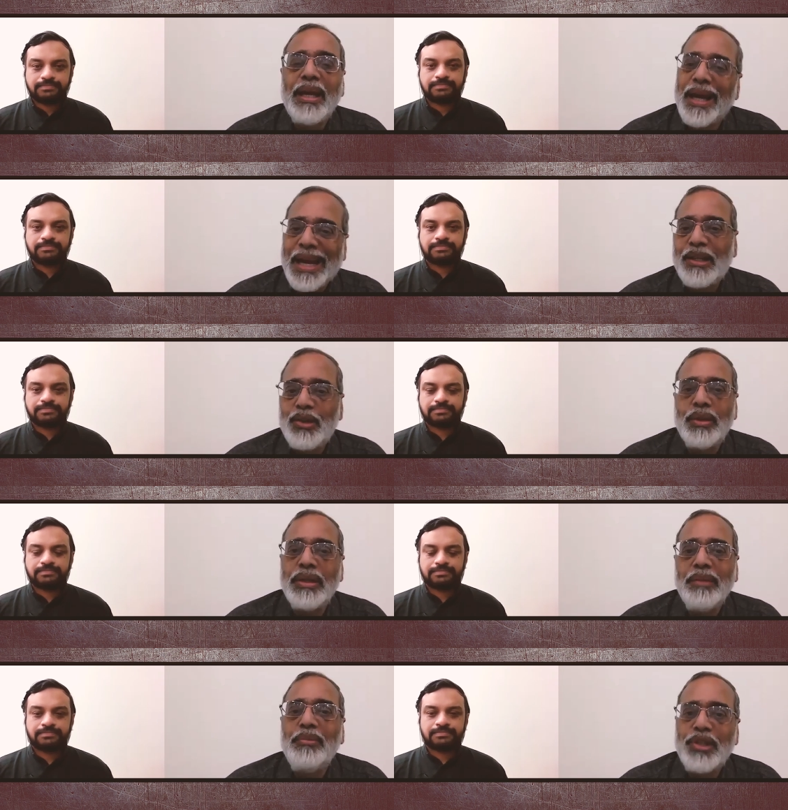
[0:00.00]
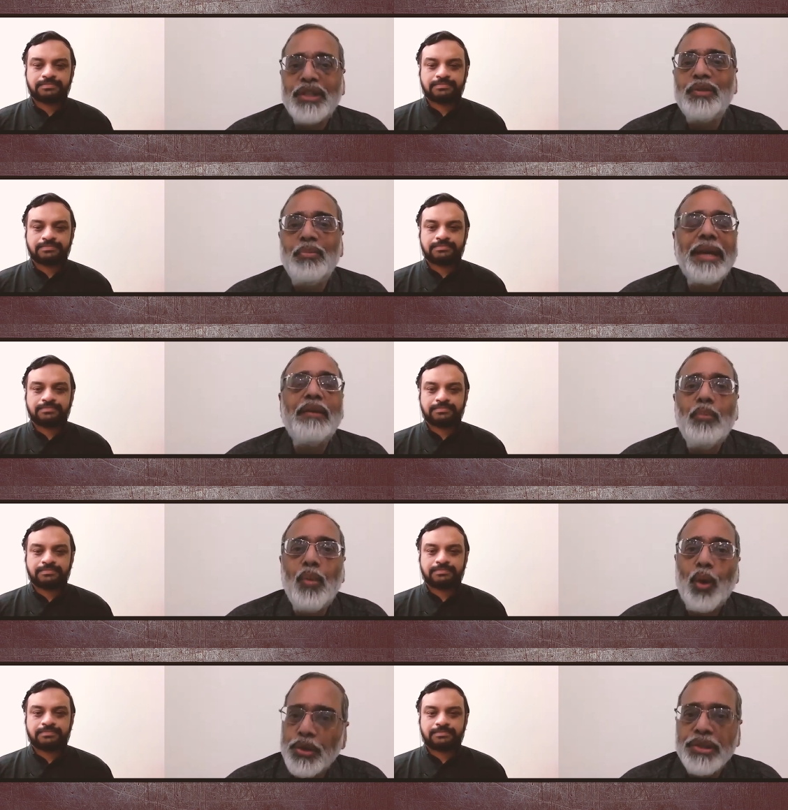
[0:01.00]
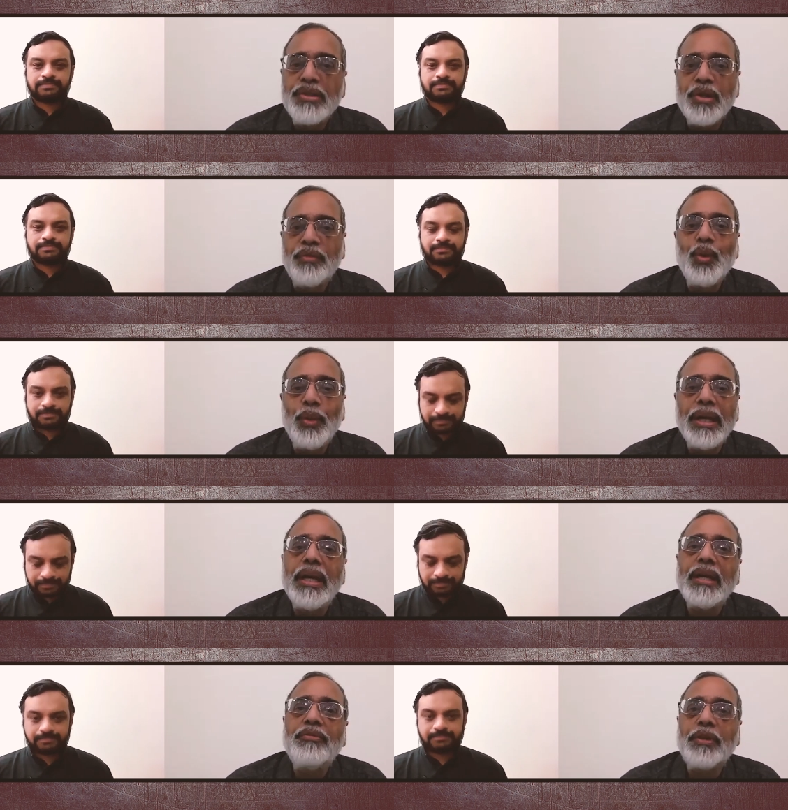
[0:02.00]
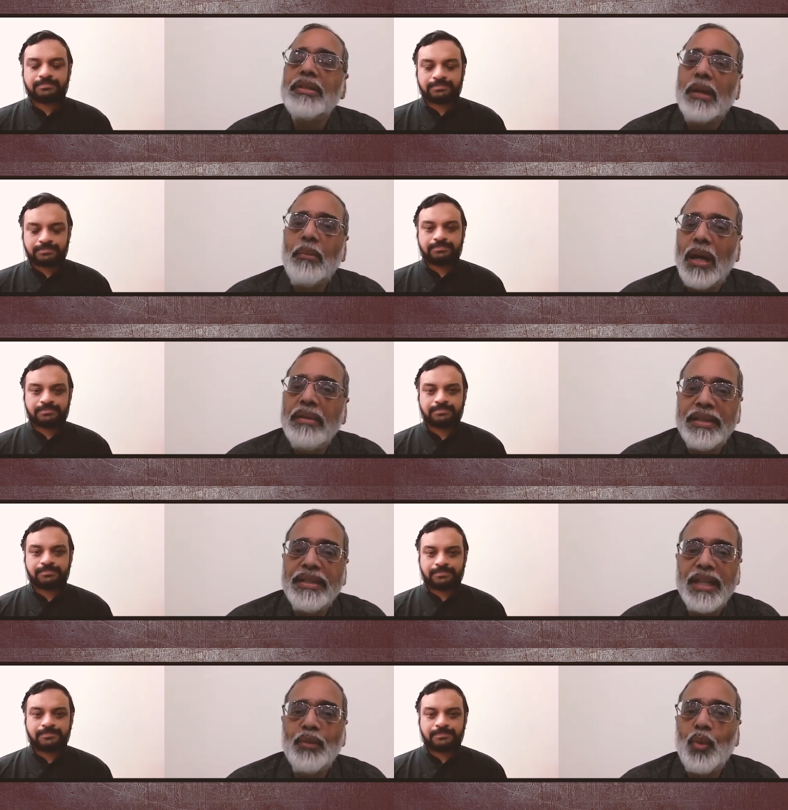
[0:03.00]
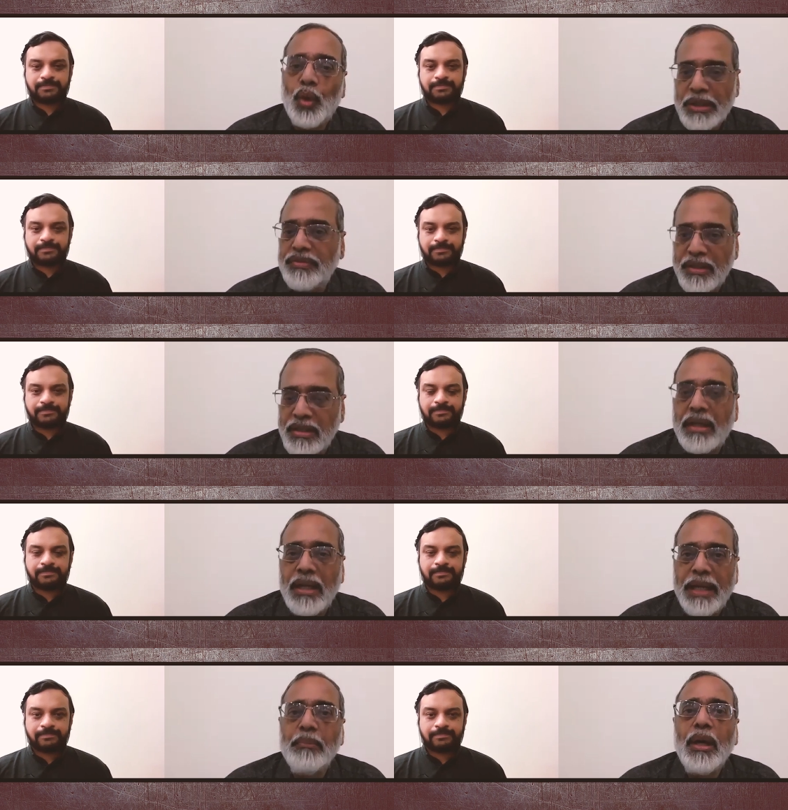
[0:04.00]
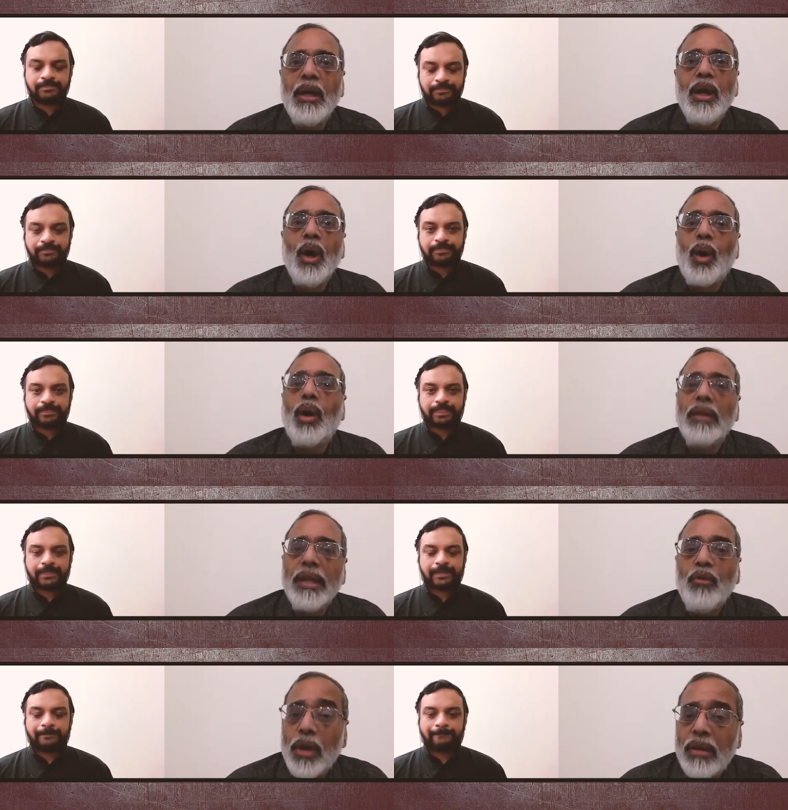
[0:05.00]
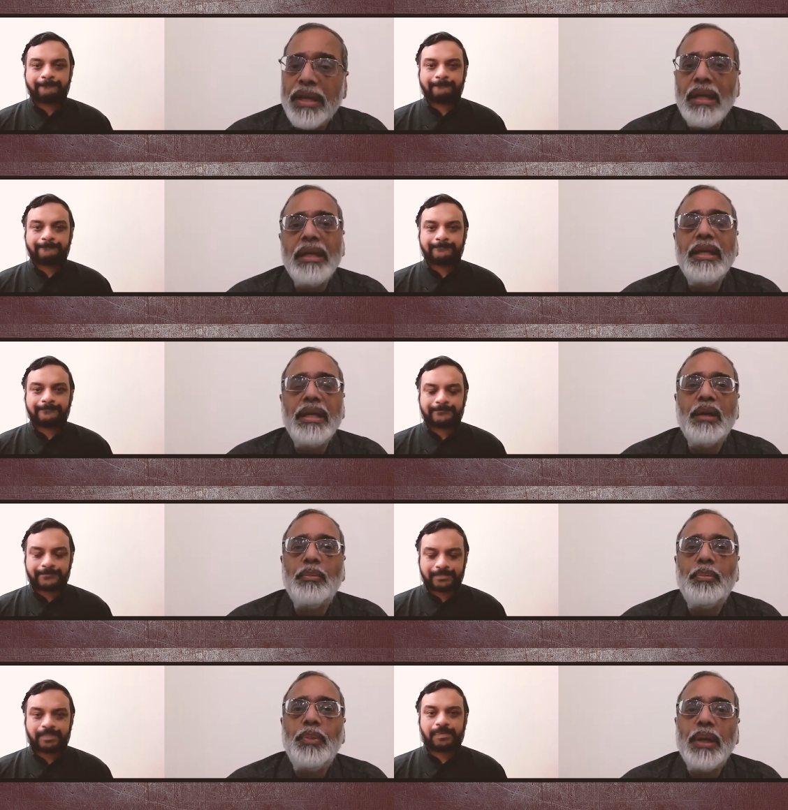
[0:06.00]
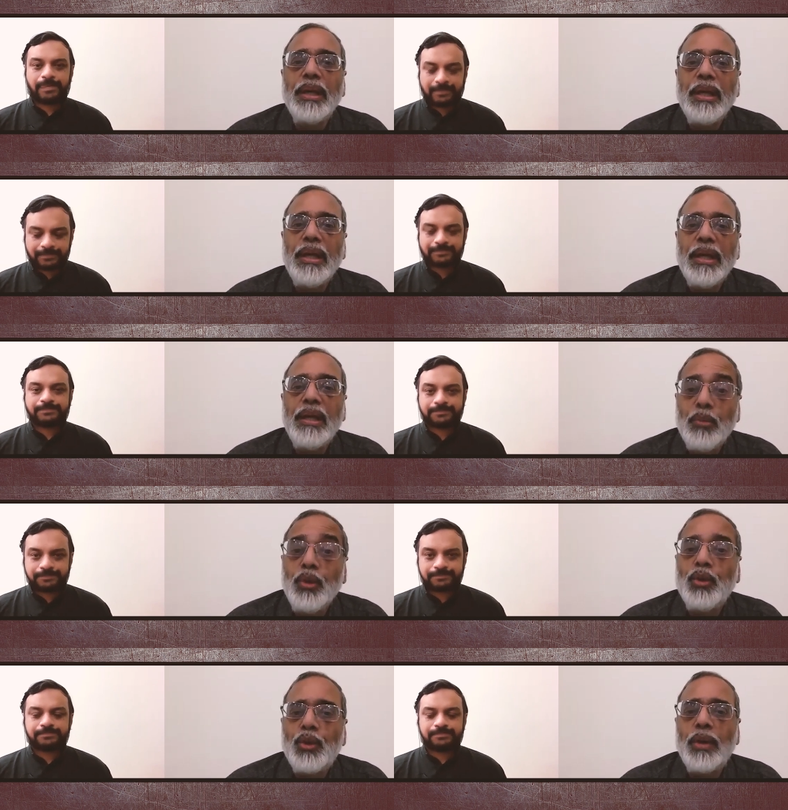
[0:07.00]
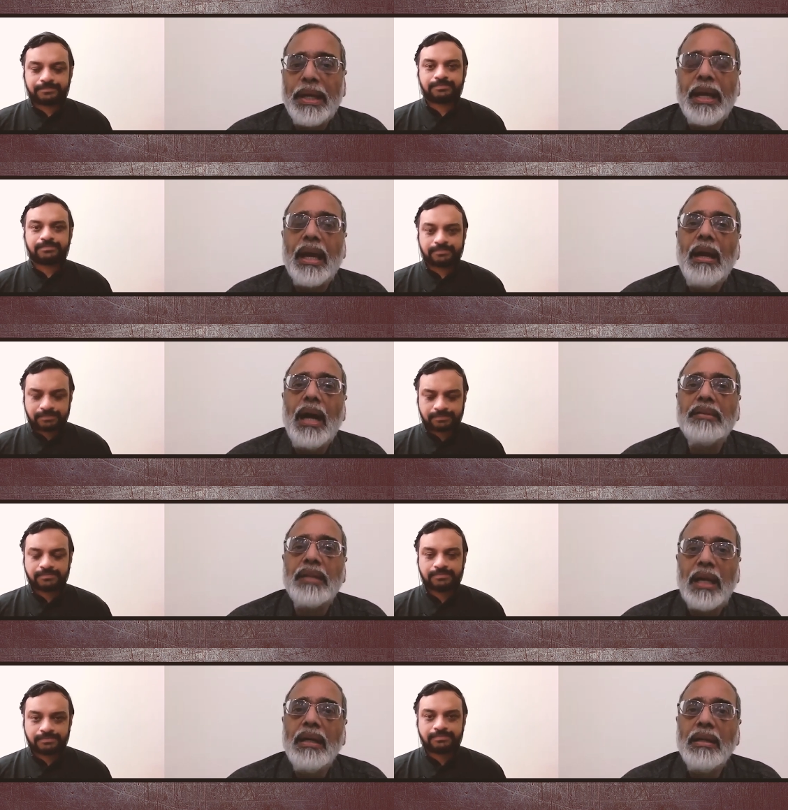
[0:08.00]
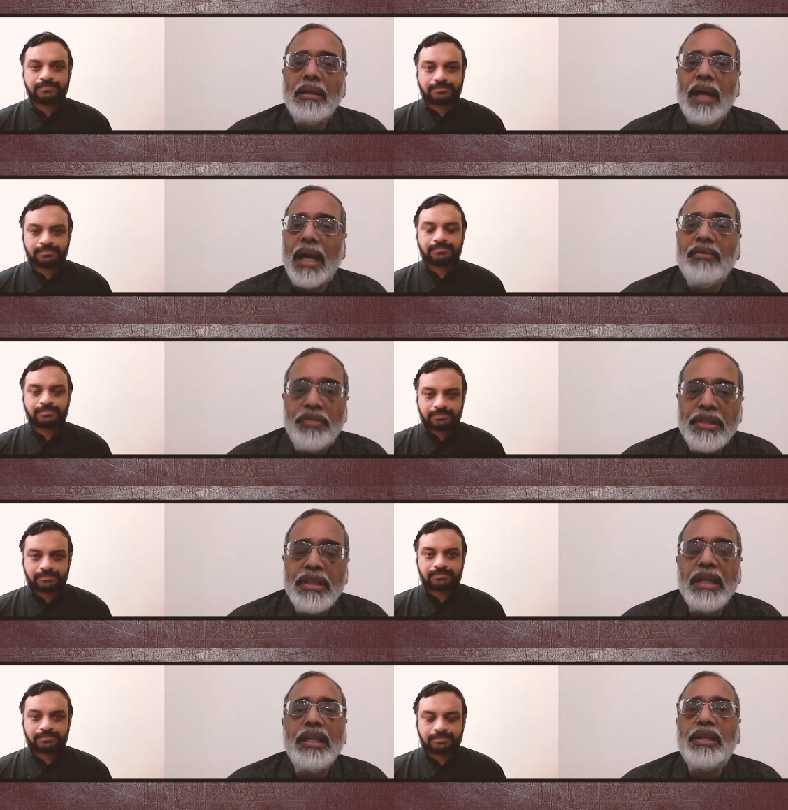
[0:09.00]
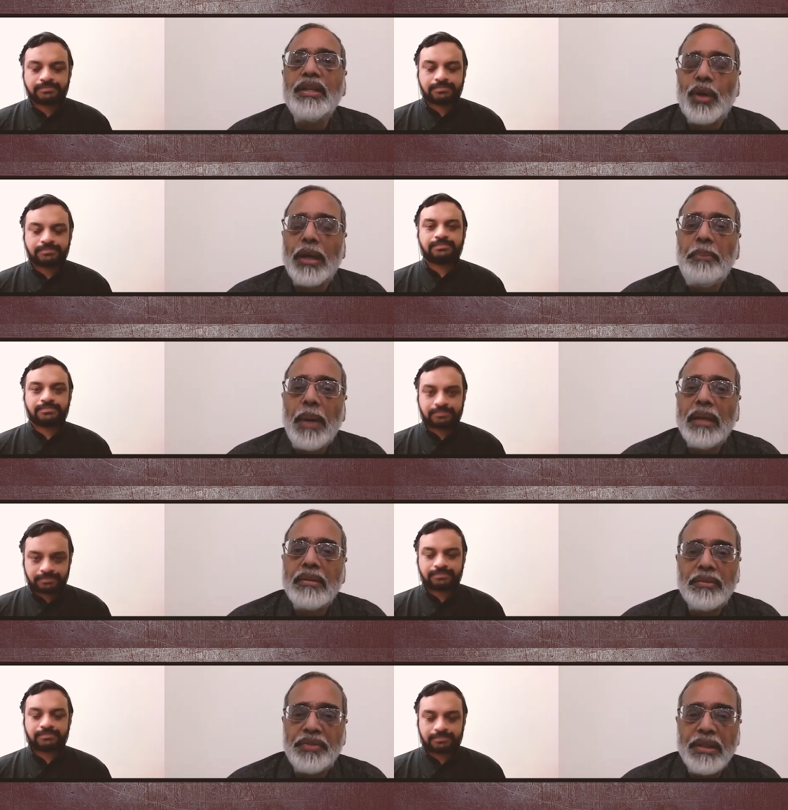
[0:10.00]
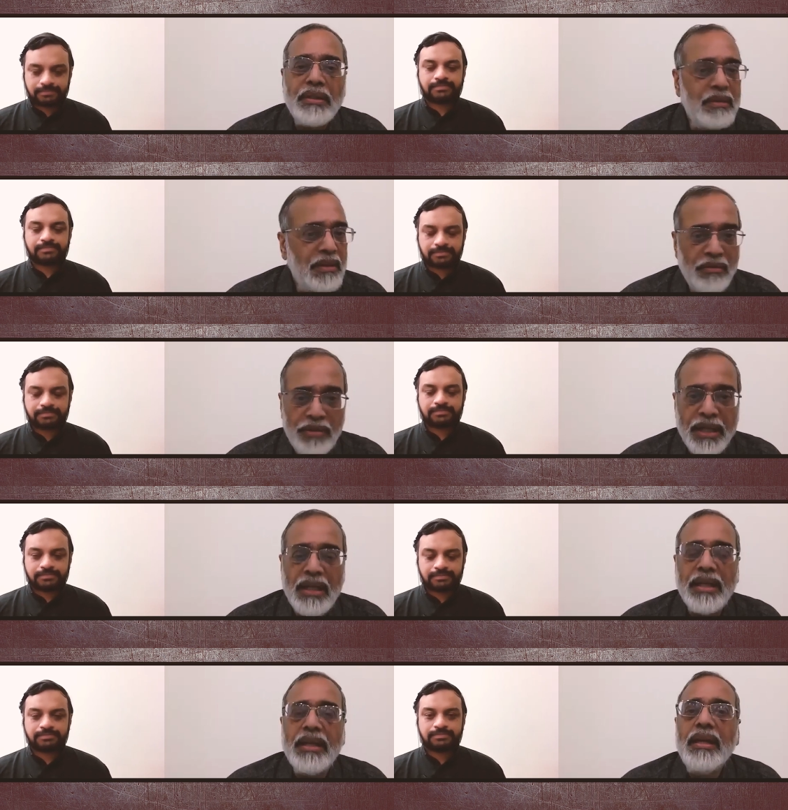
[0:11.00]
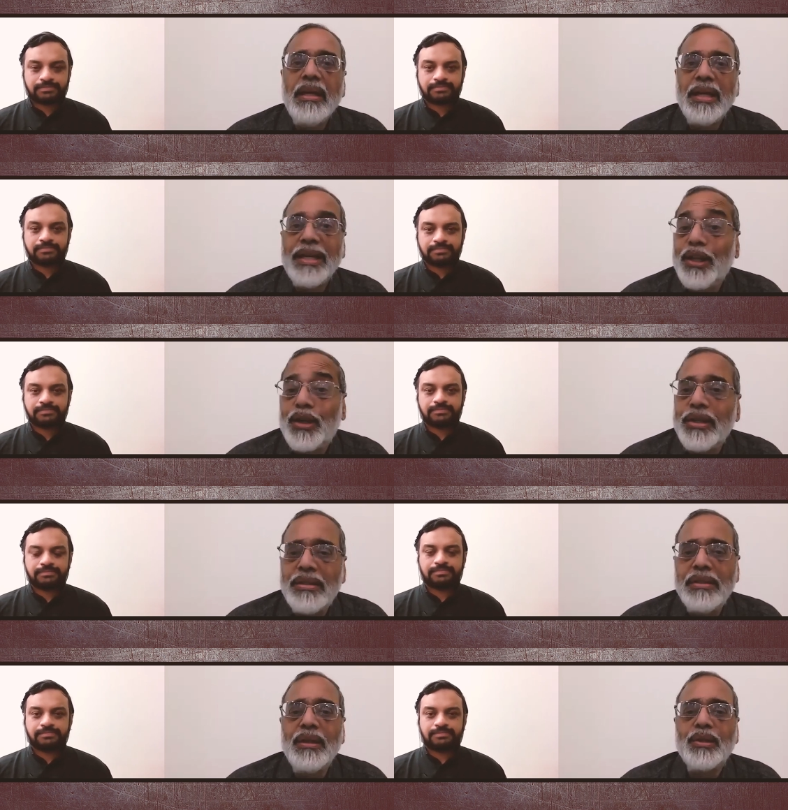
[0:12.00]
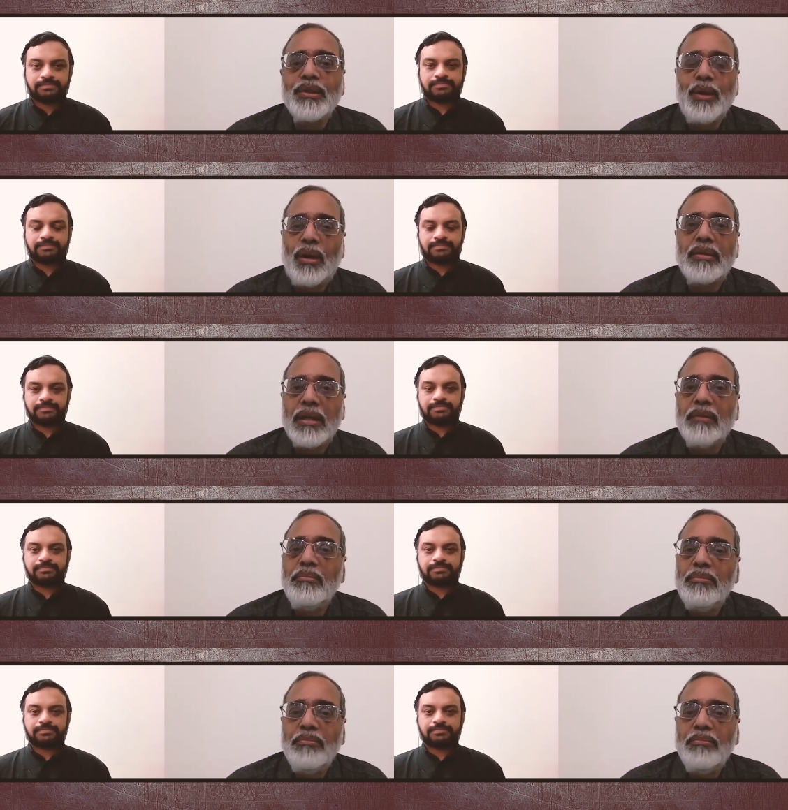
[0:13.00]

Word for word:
Speaker 1: actually just make motions of doing it for some ulterior motives, as they claim, or they were really in a, in a mood to attack Gaza and physically destroy parts of it, really increasing the slaughter